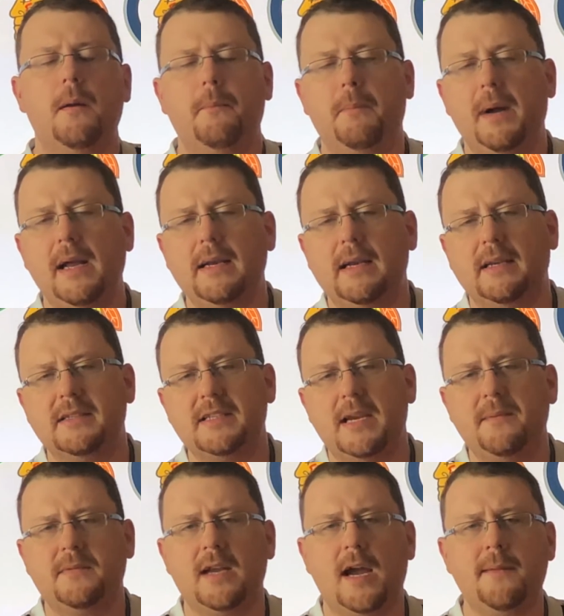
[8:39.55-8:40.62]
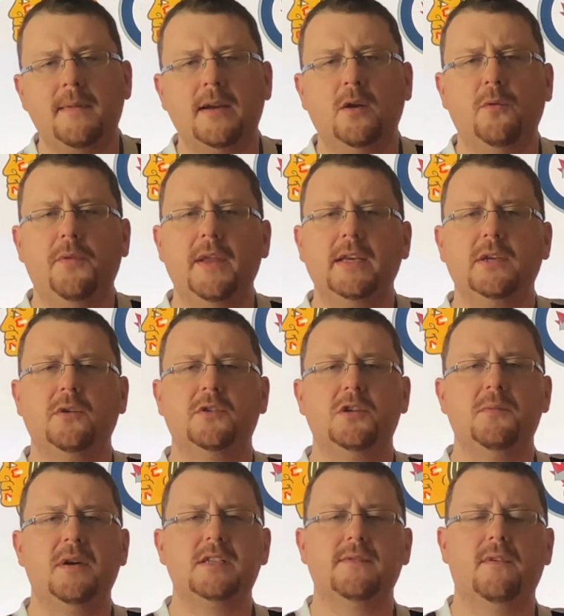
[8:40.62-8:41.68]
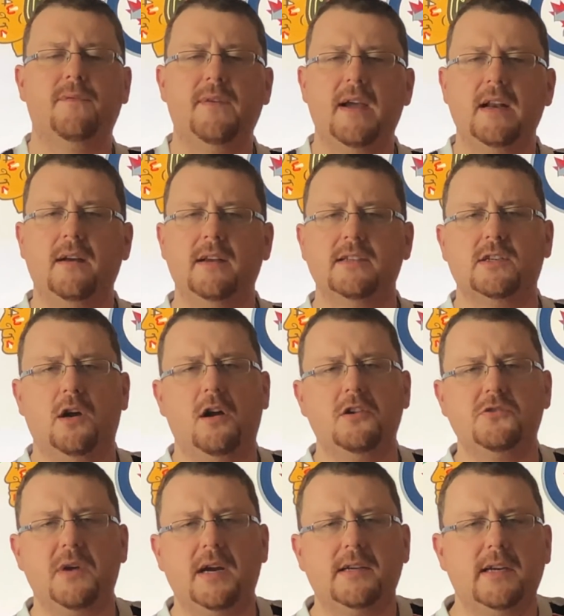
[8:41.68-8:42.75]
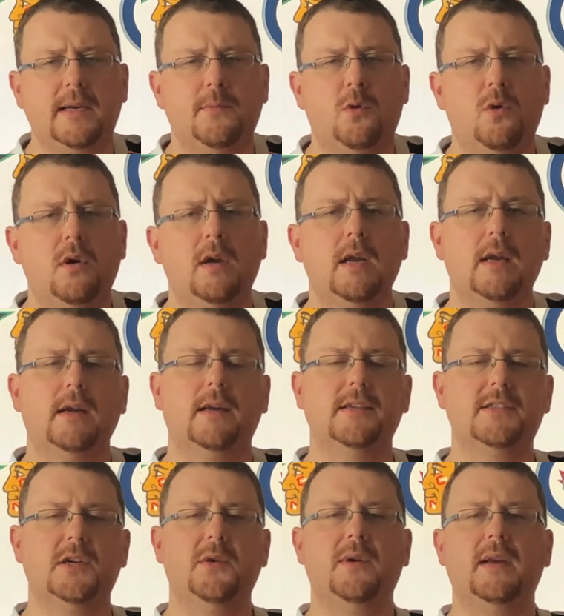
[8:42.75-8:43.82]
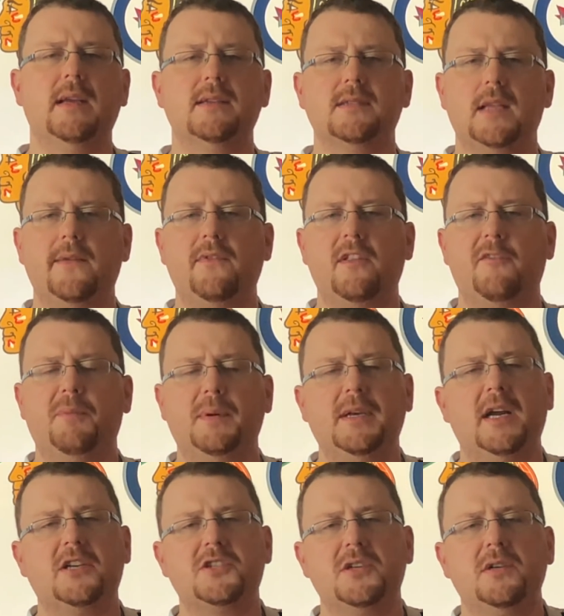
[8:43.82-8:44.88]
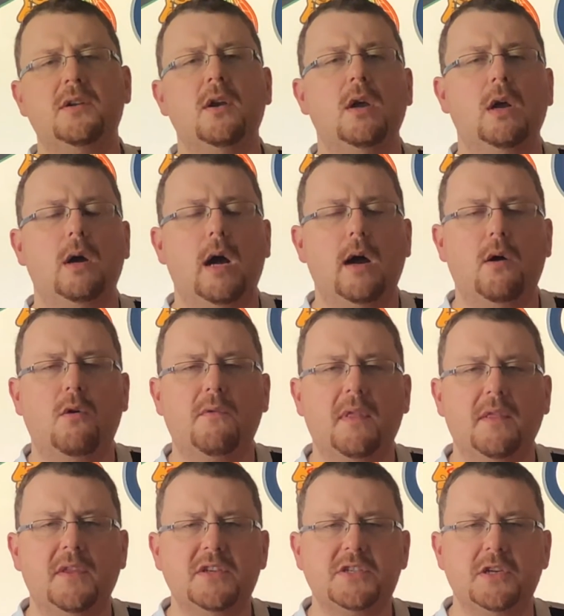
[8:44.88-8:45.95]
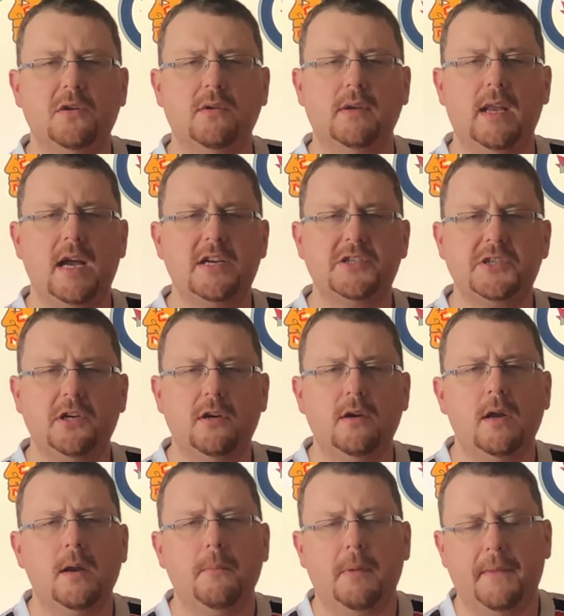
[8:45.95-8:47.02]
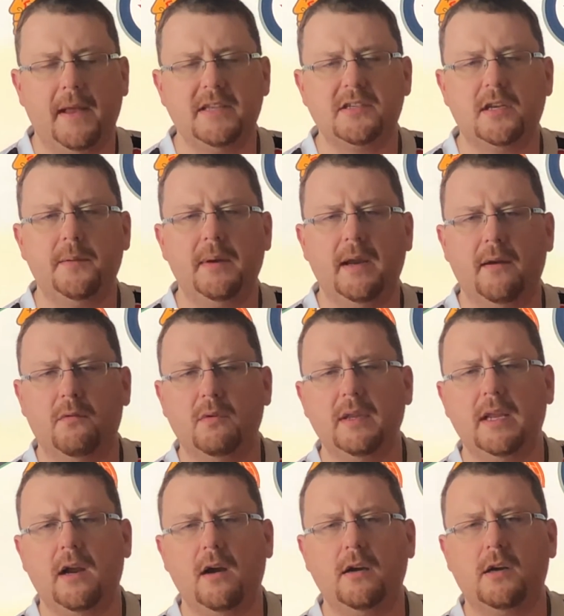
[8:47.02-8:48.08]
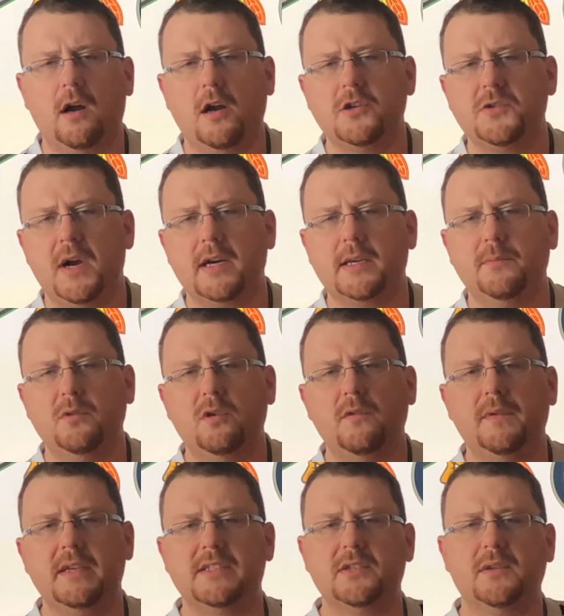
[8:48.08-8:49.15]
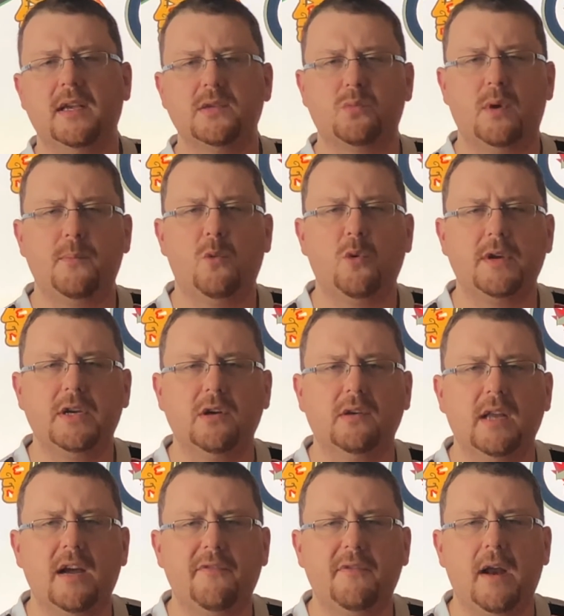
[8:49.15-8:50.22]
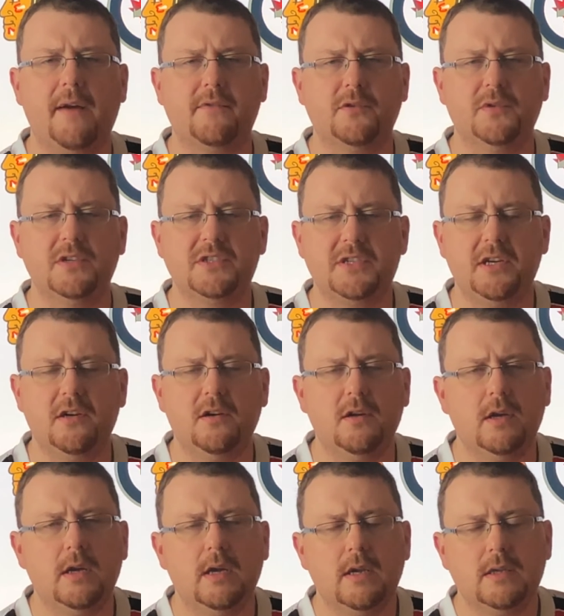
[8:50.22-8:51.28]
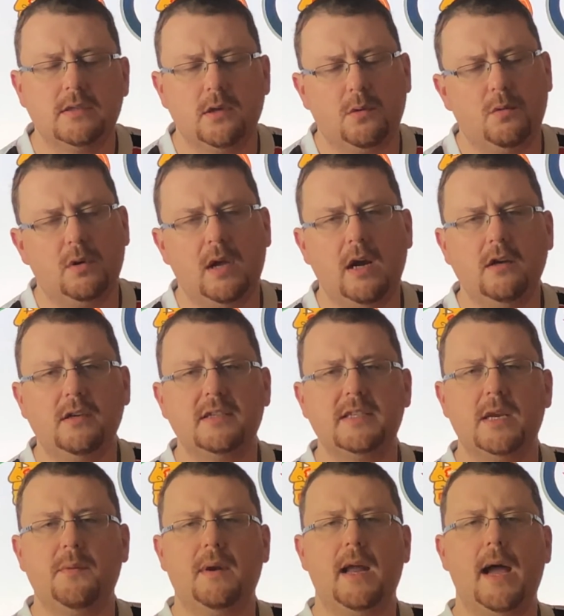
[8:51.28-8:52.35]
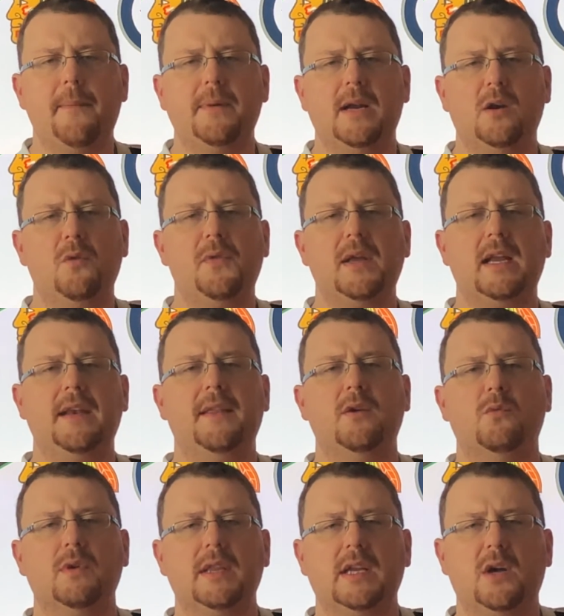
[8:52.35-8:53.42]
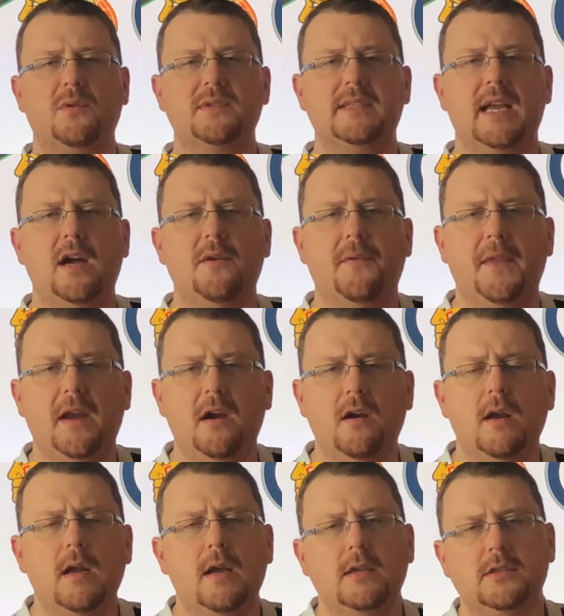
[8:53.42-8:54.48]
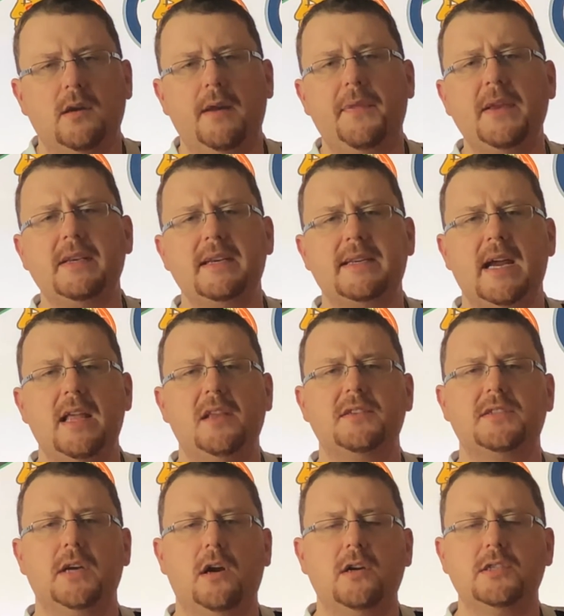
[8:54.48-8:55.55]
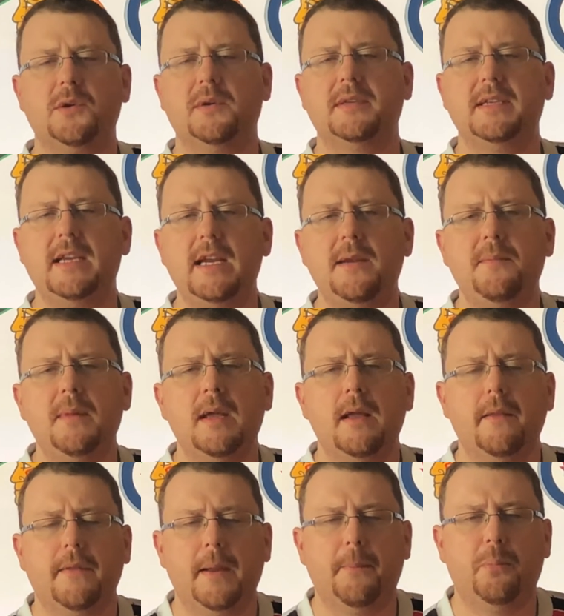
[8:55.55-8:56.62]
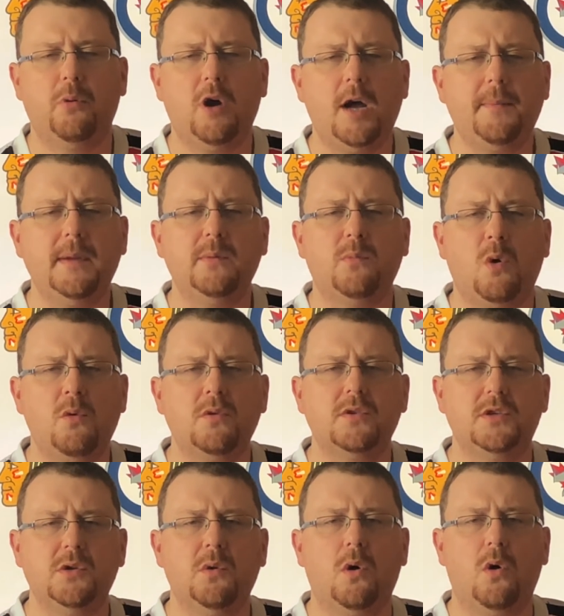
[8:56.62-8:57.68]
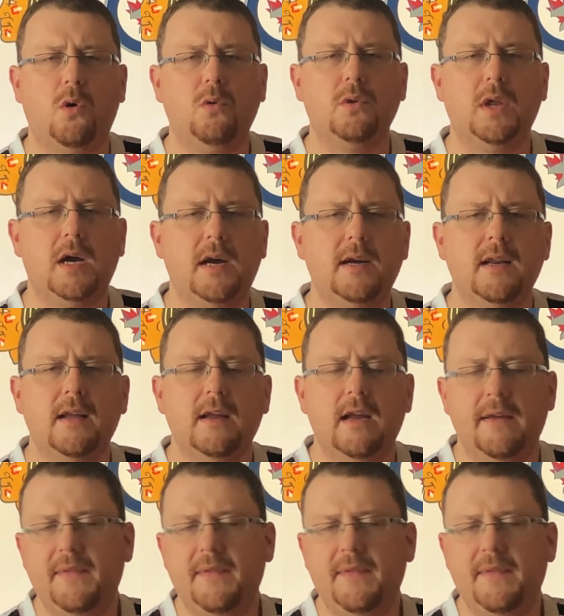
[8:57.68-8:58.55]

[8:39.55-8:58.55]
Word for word: But at the same time, I don't think they're too much of a fan of his contract anymore, considering his level of production uh, over this year and last year. But that's going to be a really hard contract to move. He still has one more year left after this year. So, well, hard to say what happened. I don't think anything really goes down there. So I think the Dallas Stars are a team that probably won't do a whole lot.